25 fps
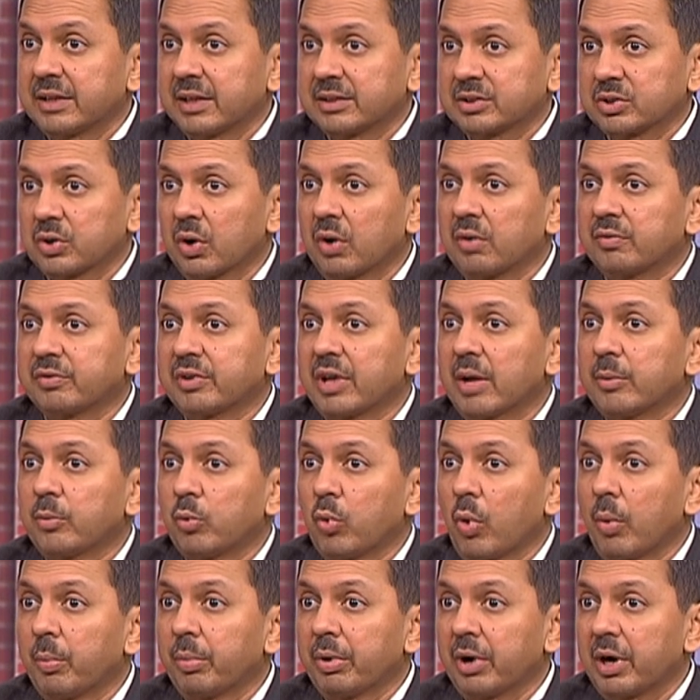There are some of them
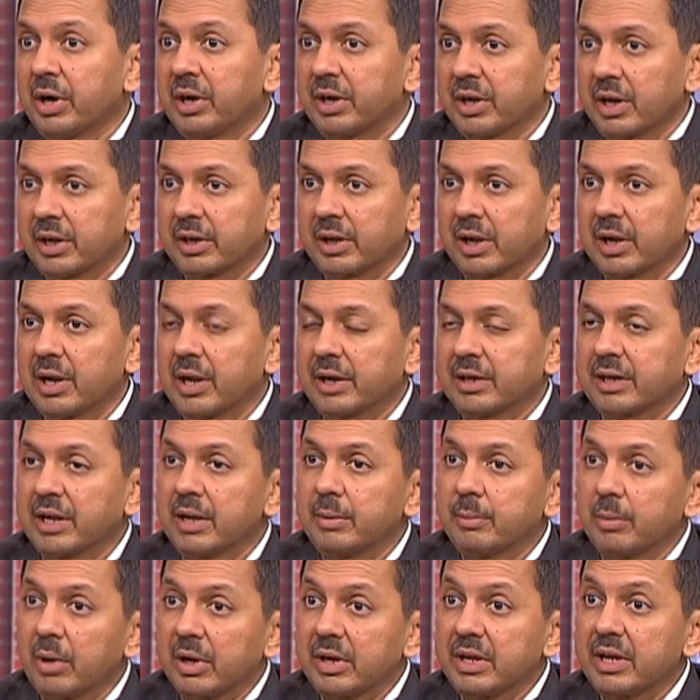who are brilliant at
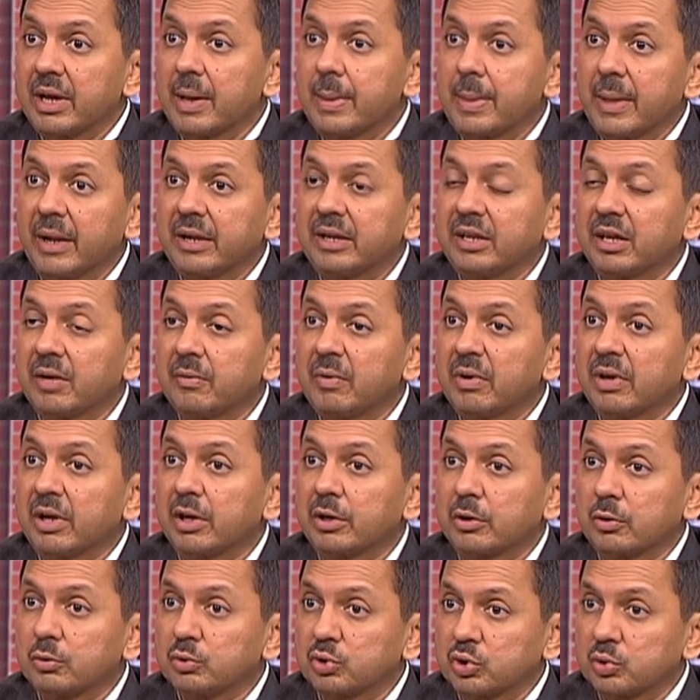collecting money and then giving
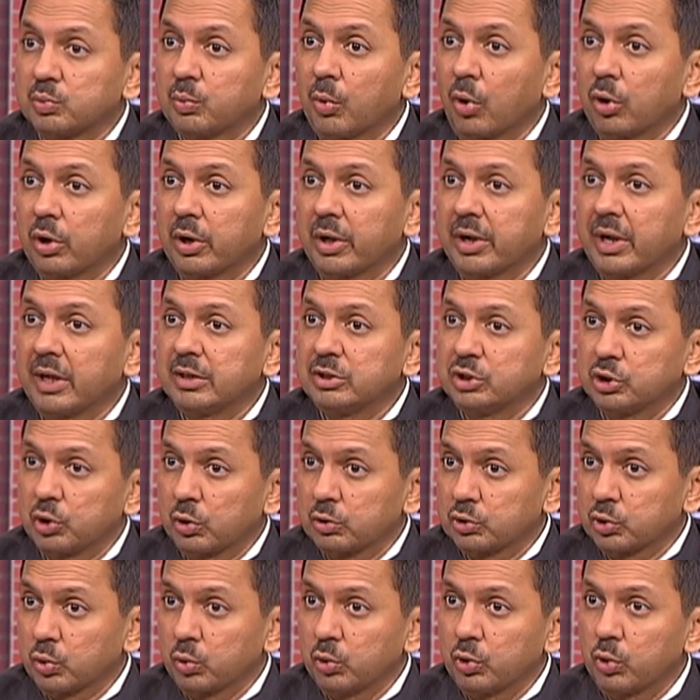it to smaller
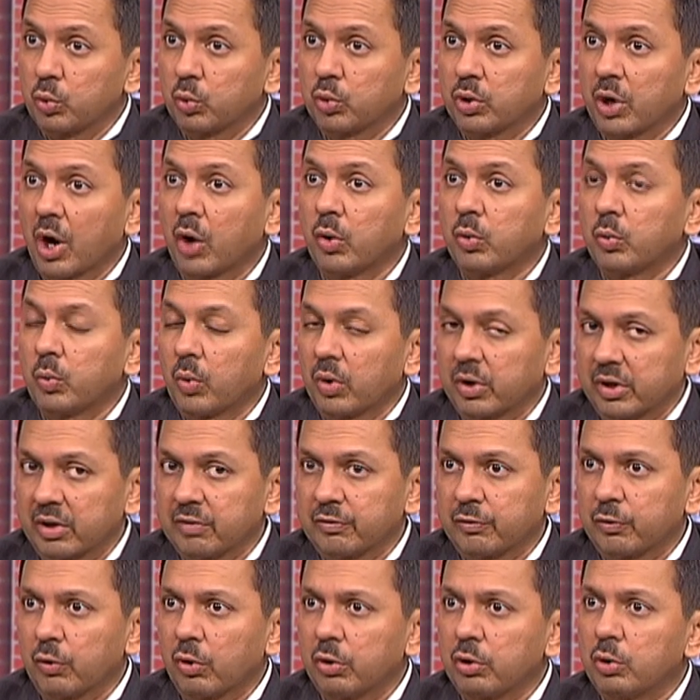NGOs who will do groundwork.
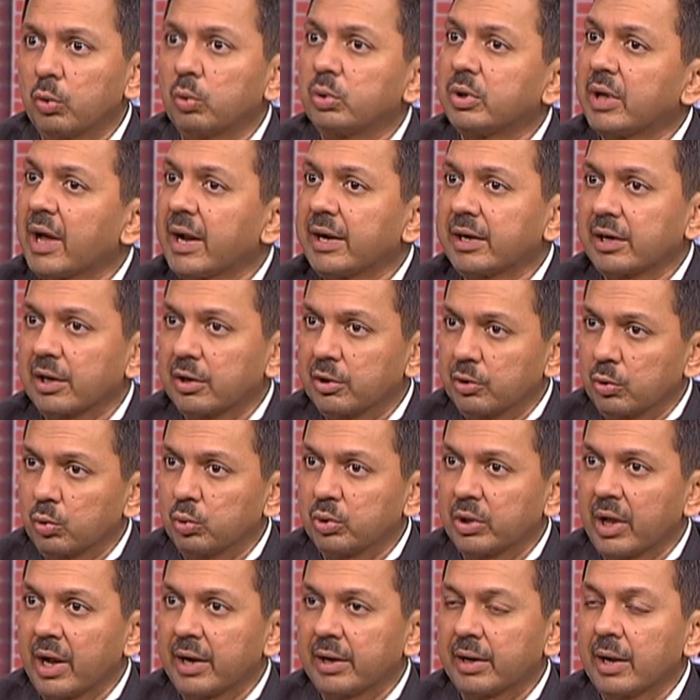If you want to do that,
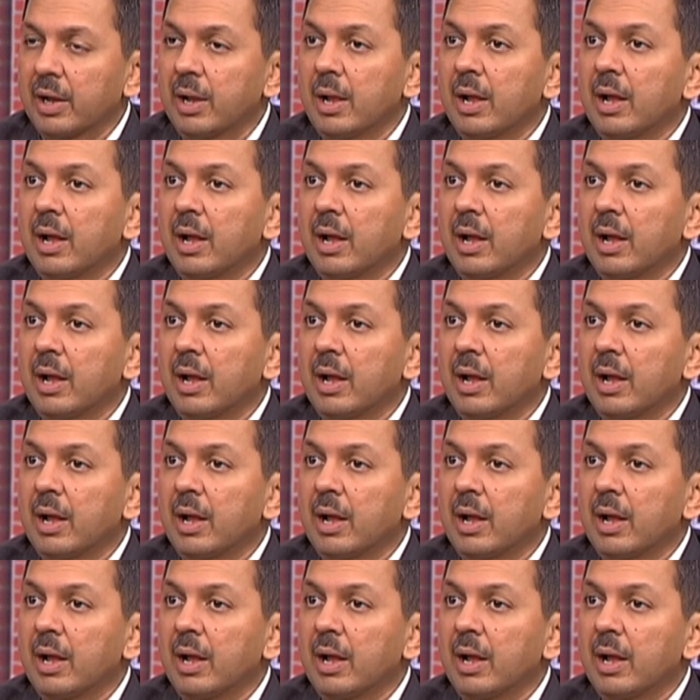do that.